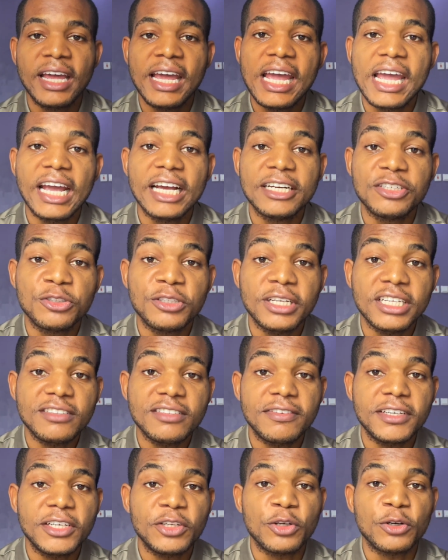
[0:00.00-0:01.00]
In today's
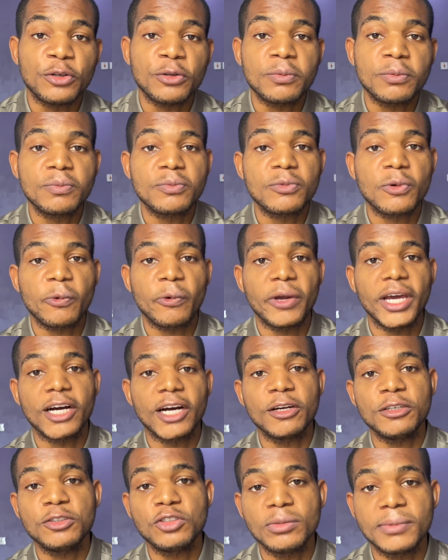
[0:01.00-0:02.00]
video, we are
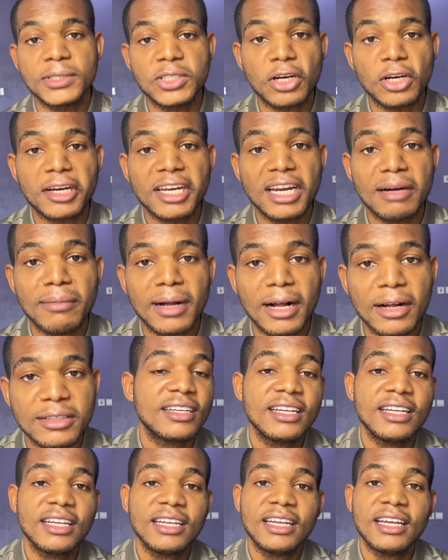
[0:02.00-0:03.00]
going to be talking about
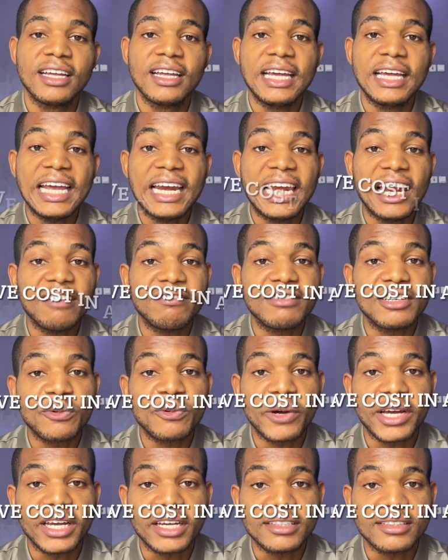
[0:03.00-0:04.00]
11
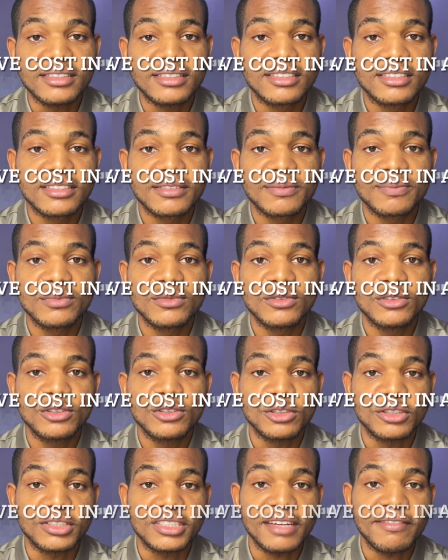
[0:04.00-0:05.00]
ways
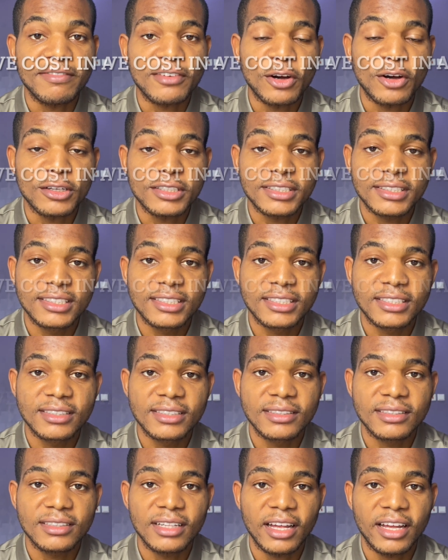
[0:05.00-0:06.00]
to save cost
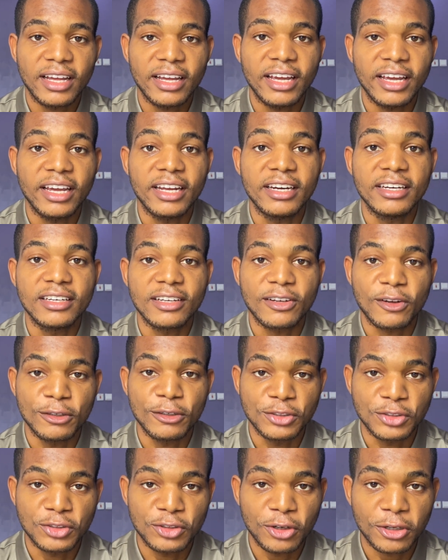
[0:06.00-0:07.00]
in
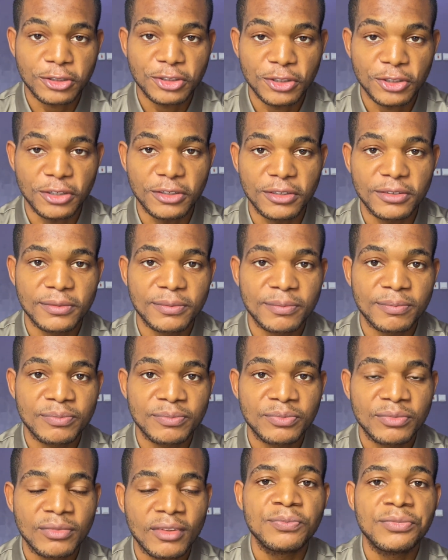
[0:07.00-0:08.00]
construction.
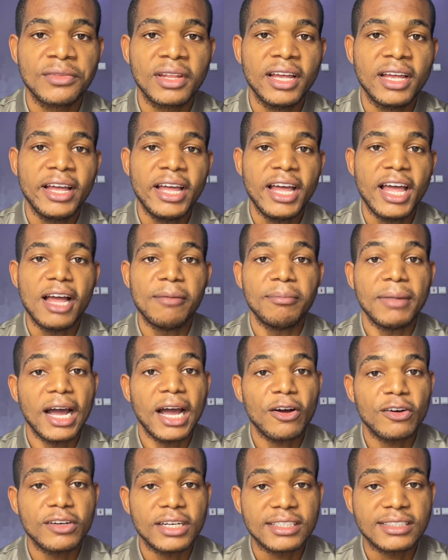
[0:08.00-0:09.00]
I
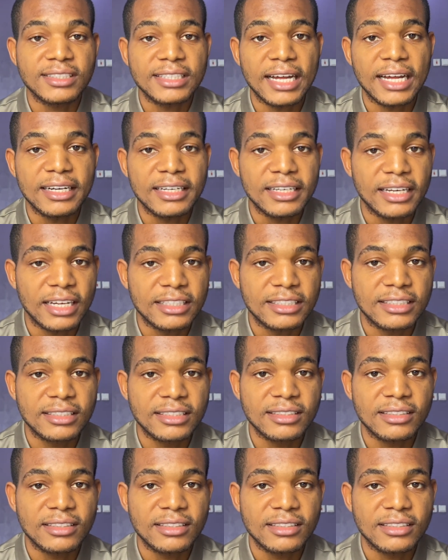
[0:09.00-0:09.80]
understand that